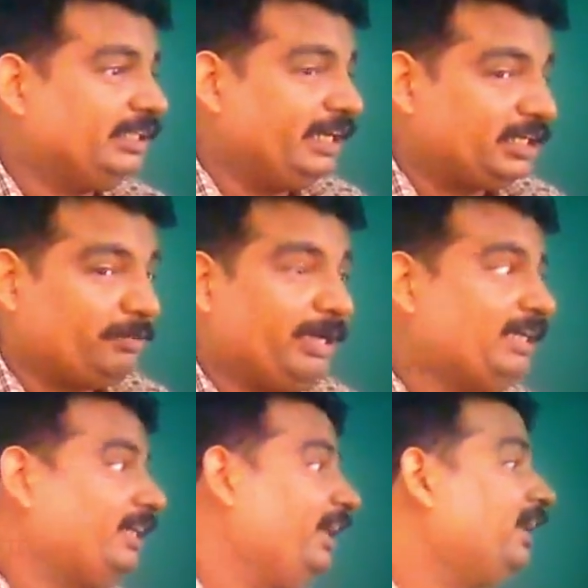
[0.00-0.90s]
it
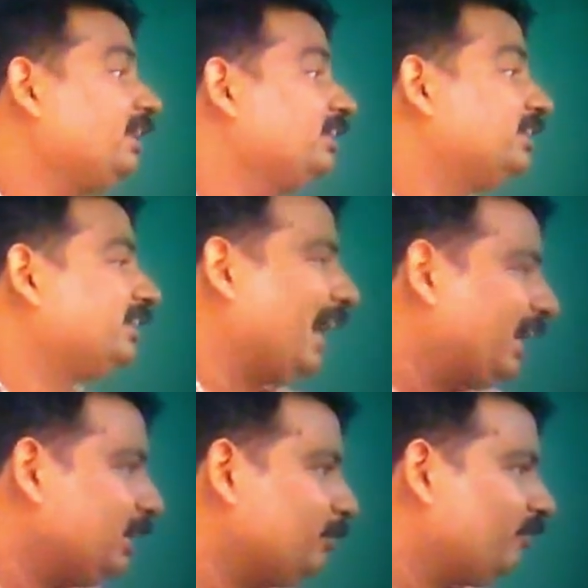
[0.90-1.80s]
may take
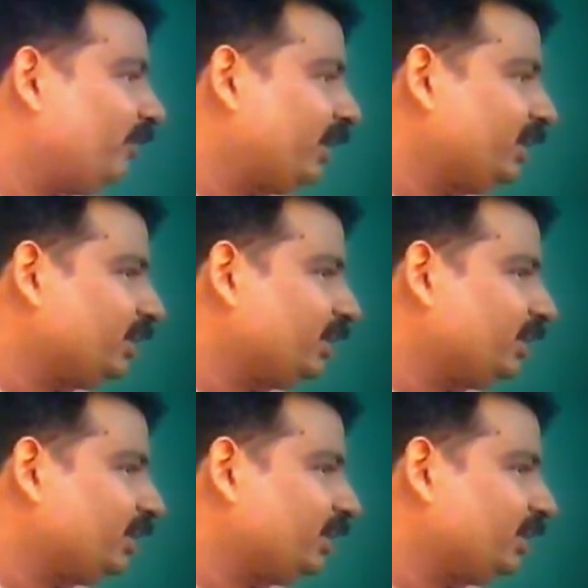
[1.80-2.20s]
time of 1